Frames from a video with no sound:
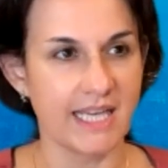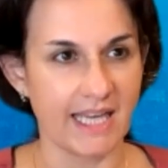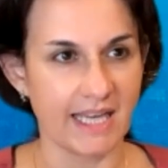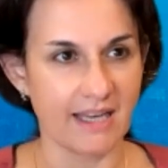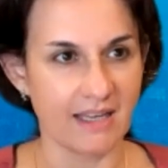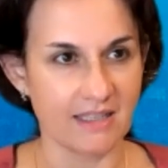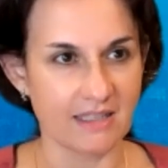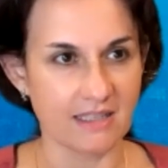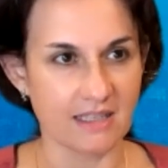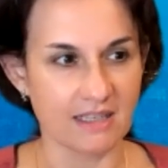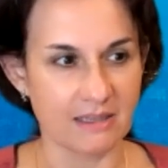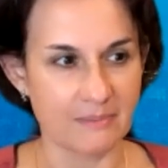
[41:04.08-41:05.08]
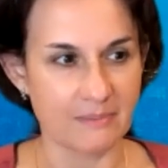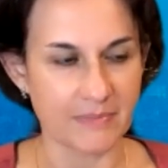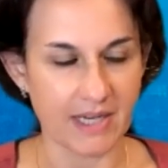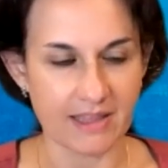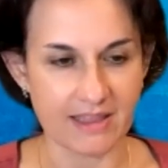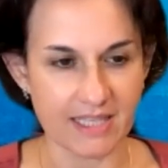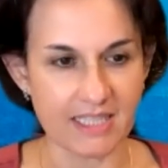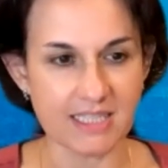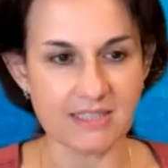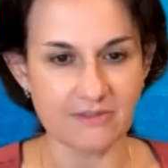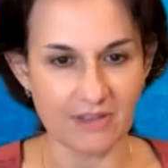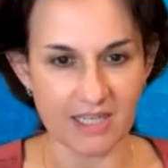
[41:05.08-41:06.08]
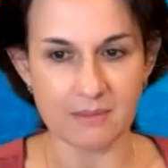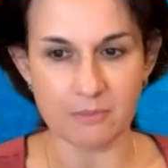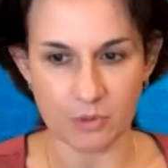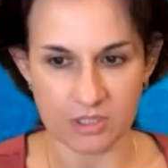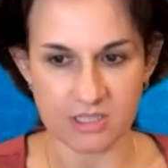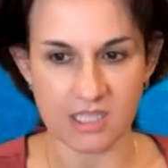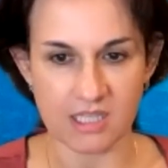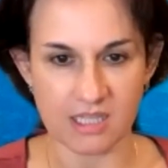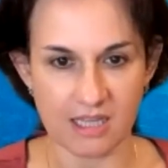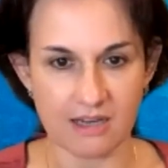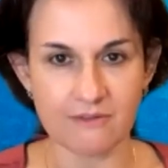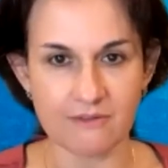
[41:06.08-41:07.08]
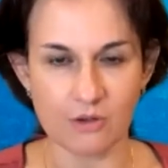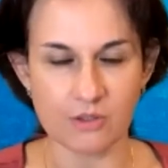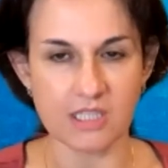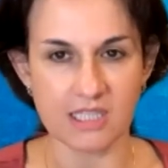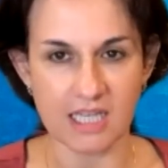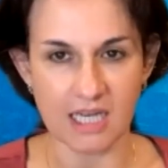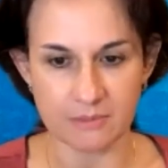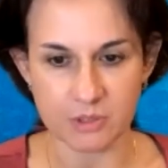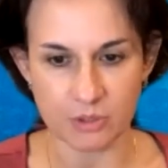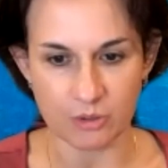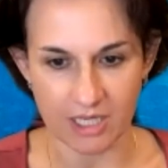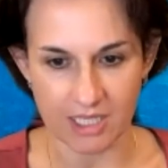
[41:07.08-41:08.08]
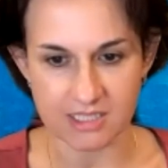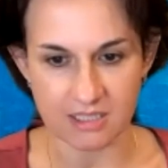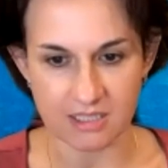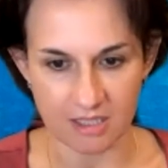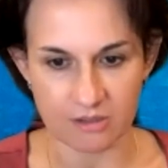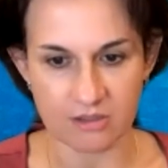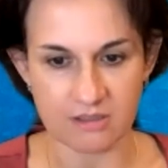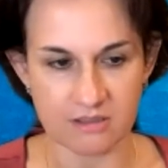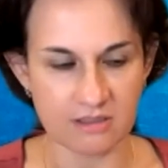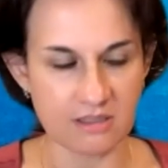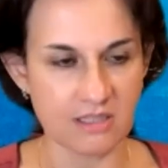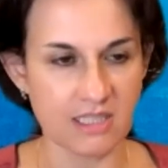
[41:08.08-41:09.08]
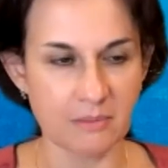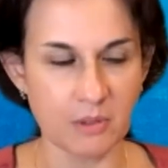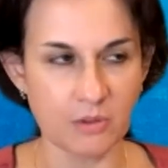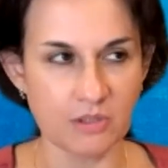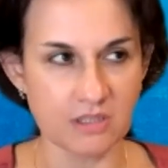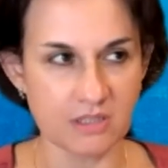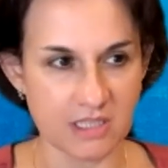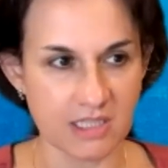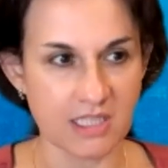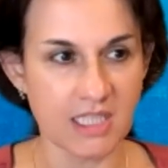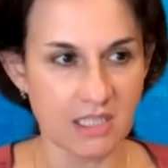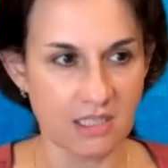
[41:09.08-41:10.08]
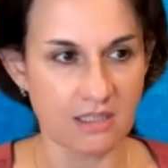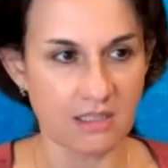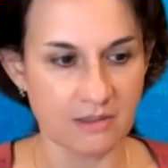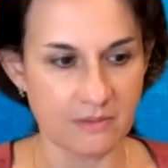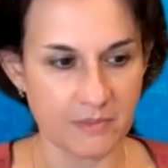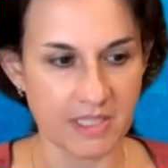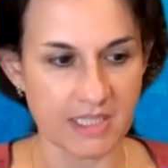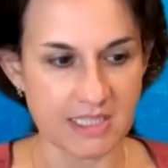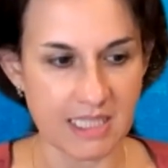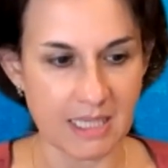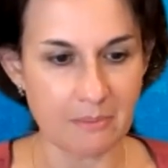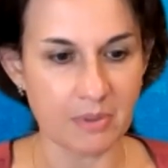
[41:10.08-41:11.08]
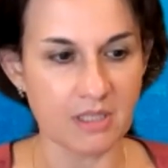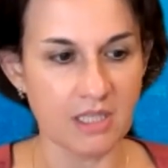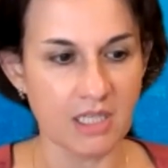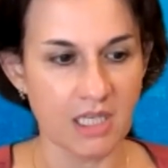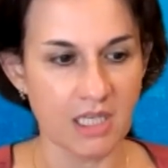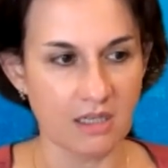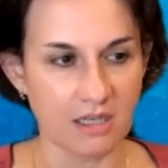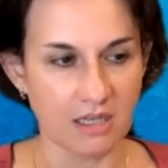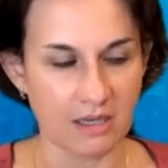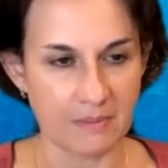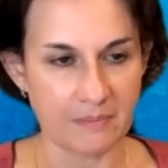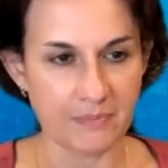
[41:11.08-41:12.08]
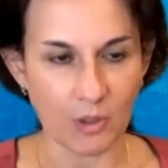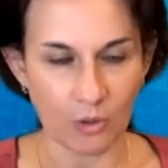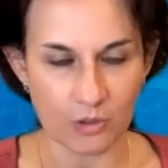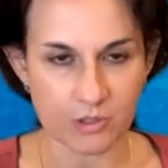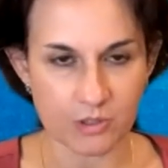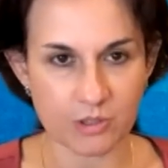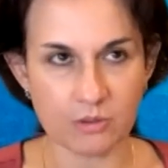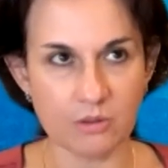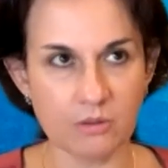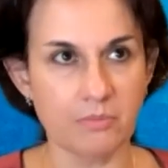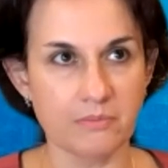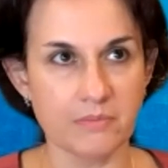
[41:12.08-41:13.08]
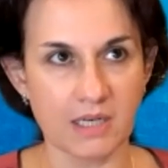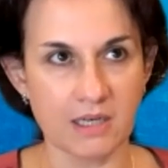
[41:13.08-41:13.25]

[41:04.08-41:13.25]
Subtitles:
And I think it's very important. And a lot of folks that come to us, our community in Tampa, also